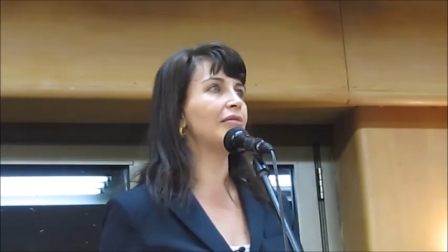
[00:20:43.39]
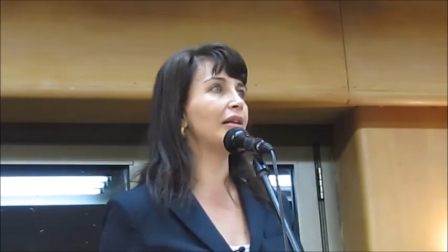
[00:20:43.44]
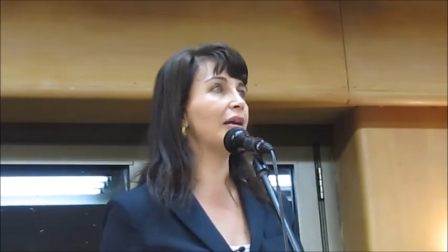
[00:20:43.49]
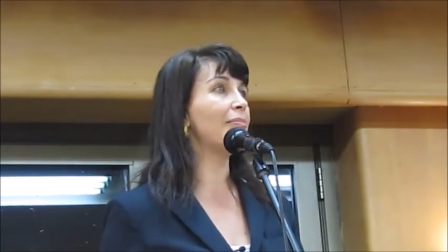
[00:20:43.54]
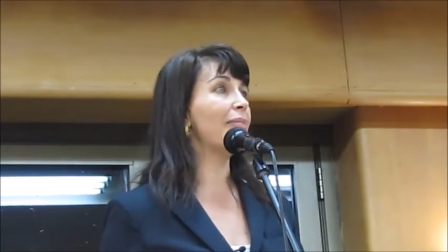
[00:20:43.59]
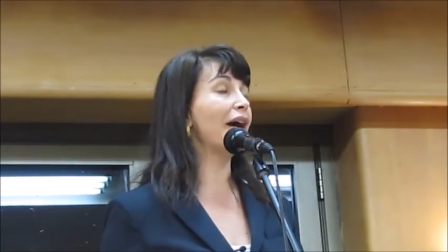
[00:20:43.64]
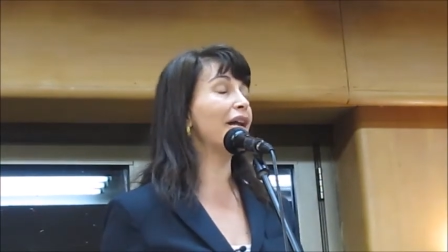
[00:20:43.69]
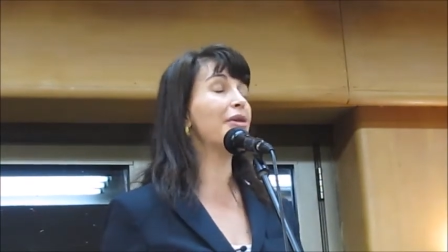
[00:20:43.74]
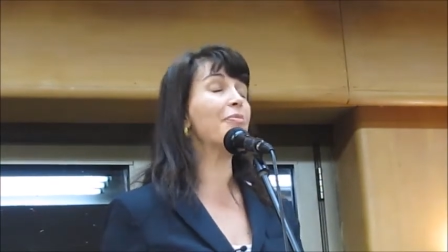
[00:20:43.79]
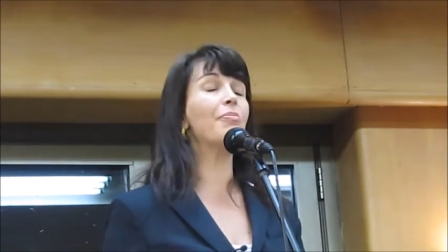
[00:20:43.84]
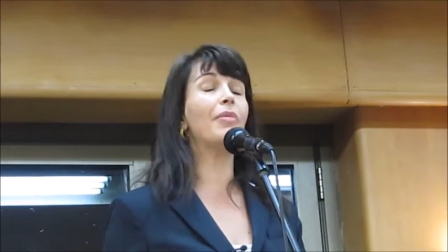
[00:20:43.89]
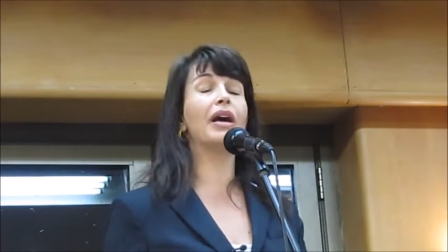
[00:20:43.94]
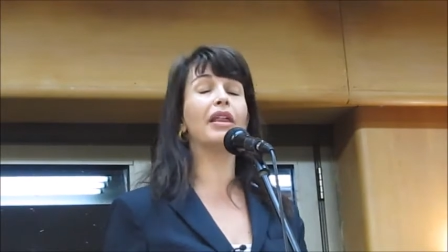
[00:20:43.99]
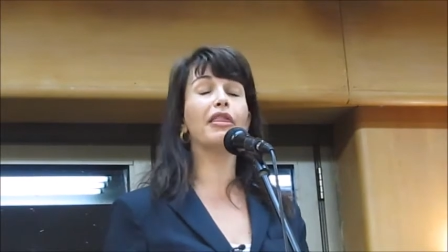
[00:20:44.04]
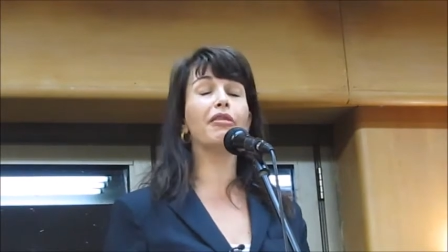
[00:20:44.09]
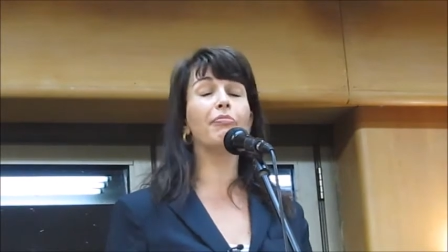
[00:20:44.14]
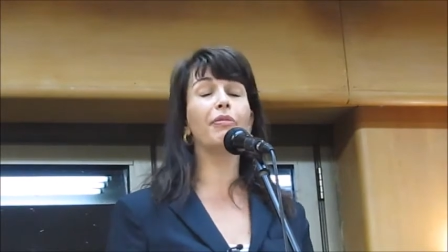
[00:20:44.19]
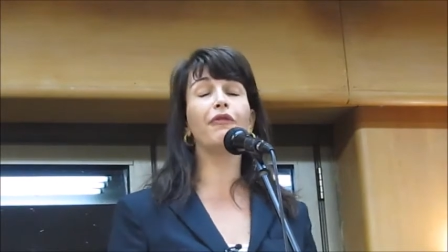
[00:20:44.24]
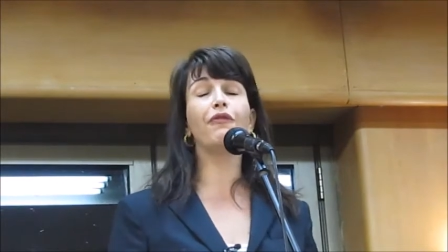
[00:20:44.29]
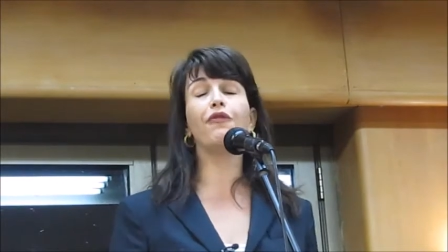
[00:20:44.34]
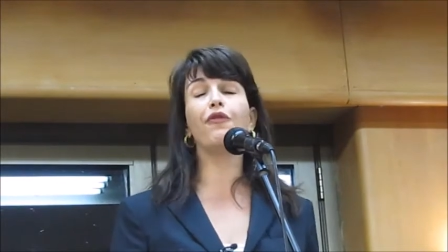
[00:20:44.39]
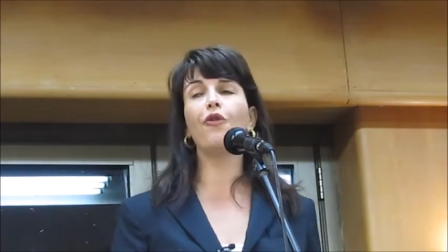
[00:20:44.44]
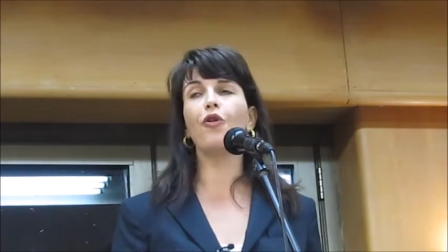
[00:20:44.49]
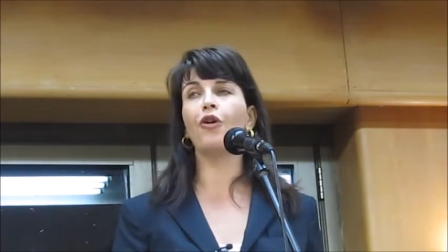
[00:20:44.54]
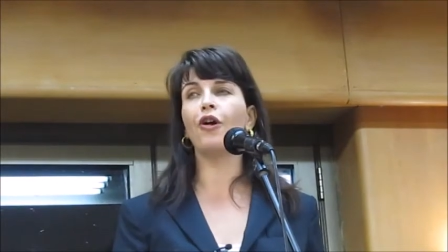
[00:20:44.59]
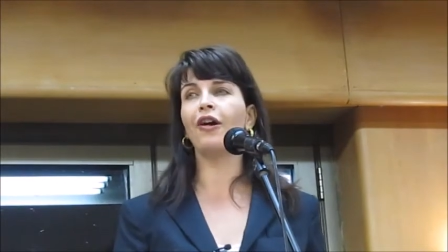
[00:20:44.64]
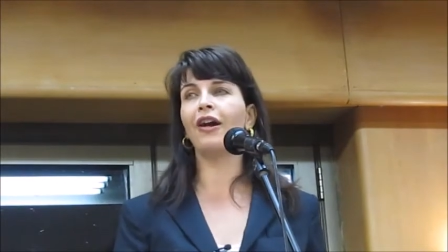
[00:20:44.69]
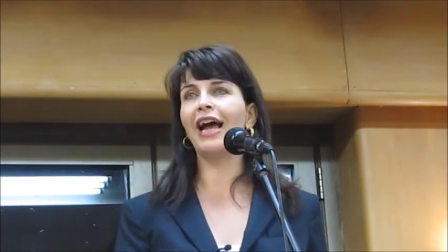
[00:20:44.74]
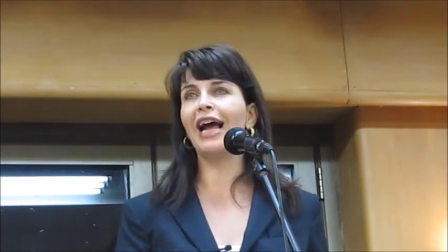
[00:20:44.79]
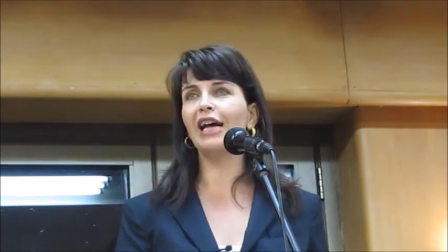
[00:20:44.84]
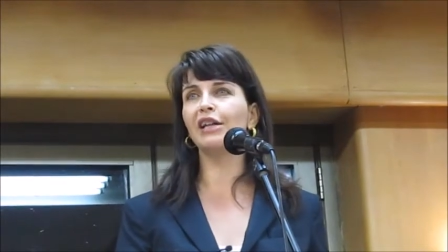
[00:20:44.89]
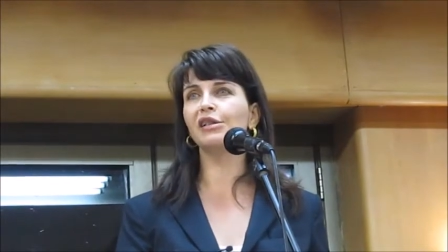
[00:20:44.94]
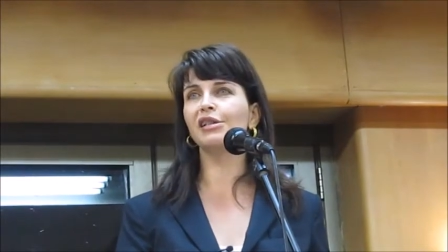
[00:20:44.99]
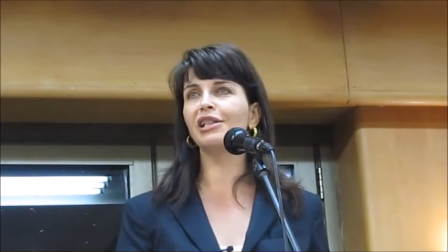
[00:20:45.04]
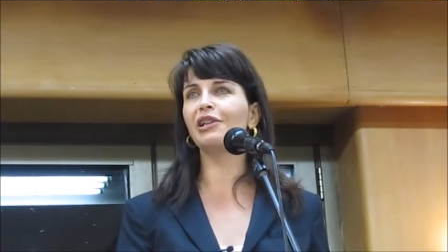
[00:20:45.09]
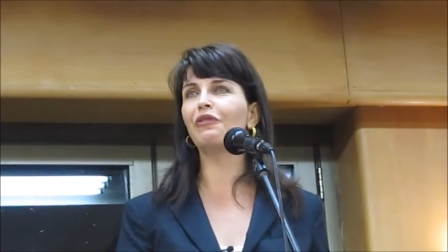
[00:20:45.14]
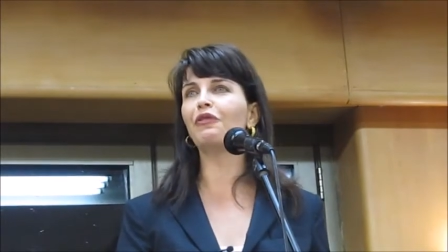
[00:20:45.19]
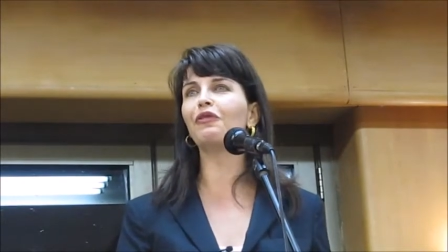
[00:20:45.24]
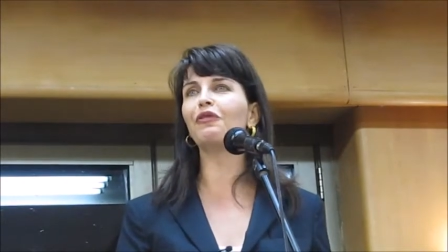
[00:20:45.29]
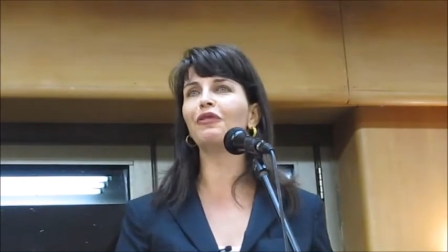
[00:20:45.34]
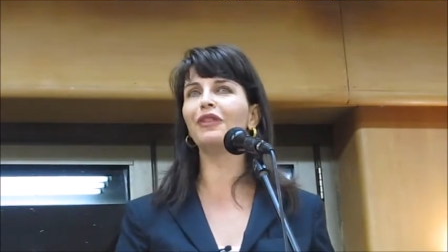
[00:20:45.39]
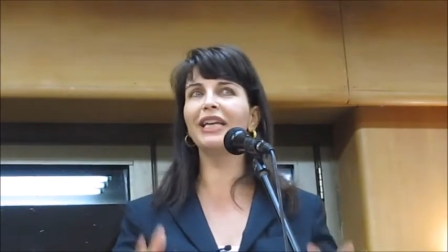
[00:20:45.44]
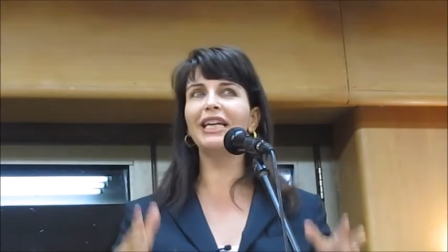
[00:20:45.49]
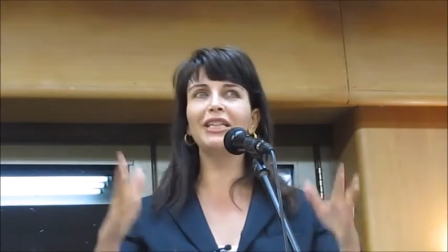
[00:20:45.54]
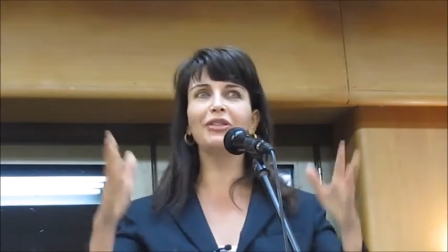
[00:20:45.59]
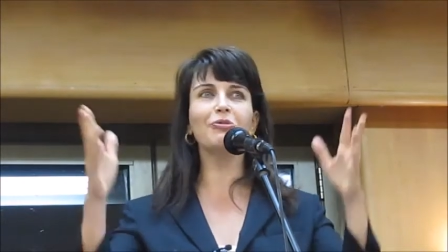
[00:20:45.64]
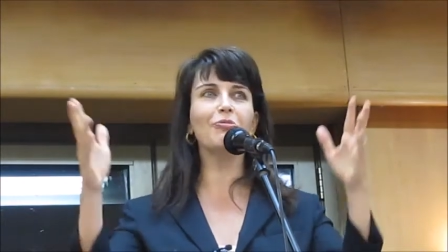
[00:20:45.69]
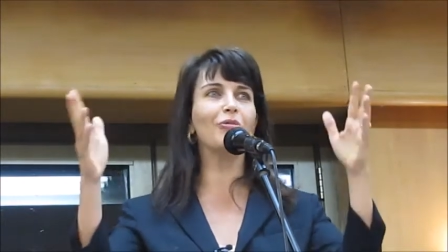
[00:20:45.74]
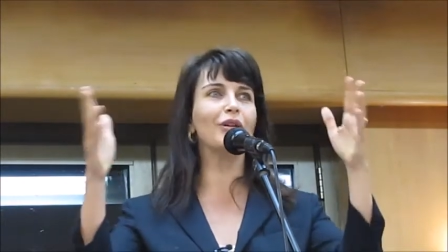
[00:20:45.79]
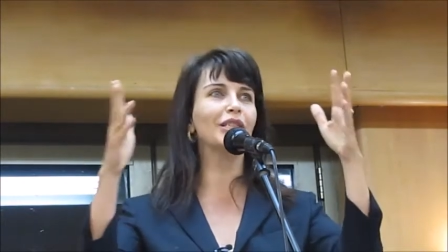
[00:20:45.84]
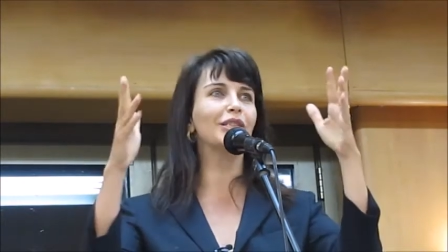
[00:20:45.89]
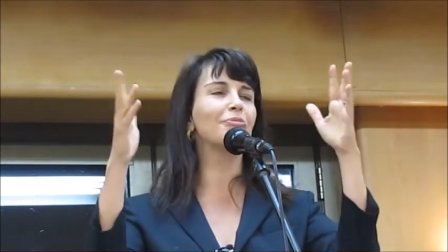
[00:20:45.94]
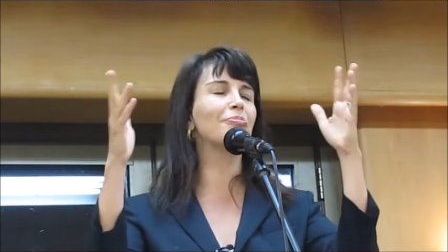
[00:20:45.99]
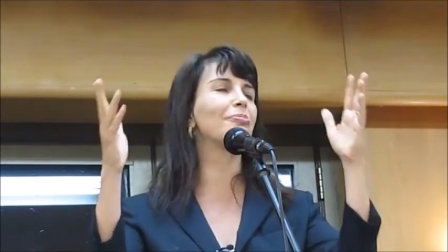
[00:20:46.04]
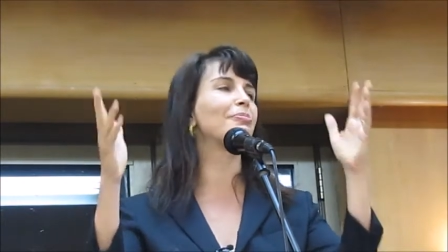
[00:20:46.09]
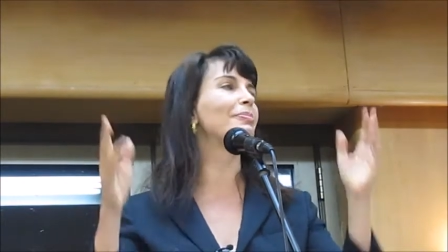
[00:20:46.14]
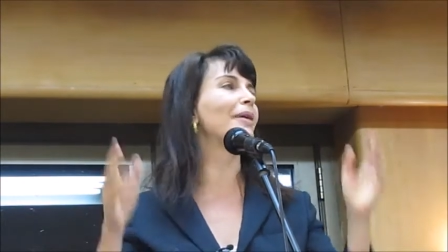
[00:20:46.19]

about a month before as the fleet was